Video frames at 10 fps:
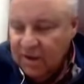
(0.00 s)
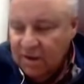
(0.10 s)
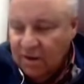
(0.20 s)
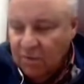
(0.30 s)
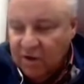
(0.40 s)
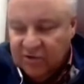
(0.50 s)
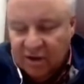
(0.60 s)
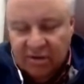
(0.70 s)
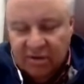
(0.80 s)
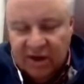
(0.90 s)
I wasn't going
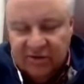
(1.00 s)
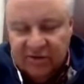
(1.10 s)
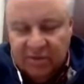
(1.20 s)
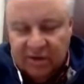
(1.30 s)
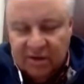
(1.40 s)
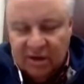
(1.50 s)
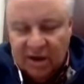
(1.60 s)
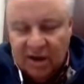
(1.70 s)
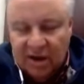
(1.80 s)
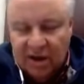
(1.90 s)
to raise it, but
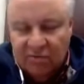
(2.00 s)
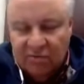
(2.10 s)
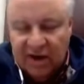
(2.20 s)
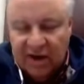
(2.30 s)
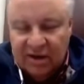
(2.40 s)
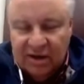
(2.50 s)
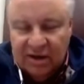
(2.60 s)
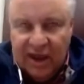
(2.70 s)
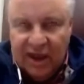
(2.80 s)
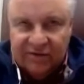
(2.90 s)
I read in
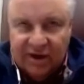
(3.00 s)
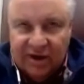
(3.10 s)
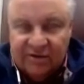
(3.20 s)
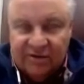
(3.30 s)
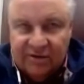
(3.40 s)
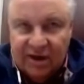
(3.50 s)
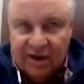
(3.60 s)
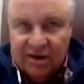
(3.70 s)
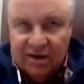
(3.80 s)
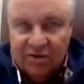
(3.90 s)
last night's
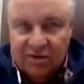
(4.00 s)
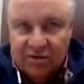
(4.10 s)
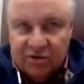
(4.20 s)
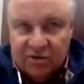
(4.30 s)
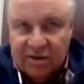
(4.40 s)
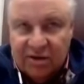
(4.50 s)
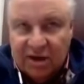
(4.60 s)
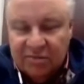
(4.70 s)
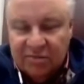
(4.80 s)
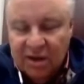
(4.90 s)
Daily News, which I think
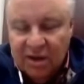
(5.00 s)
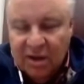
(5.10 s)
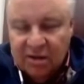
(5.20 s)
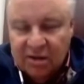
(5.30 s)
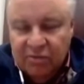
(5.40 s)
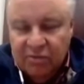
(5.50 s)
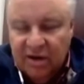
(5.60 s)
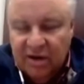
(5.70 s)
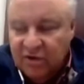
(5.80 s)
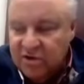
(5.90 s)
is the
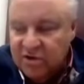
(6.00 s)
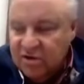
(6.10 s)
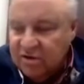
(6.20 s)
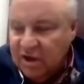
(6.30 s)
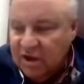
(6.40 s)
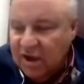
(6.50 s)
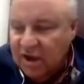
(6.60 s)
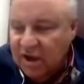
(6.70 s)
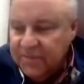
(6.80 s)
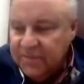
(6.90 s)
printed version
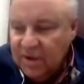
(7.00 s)
today.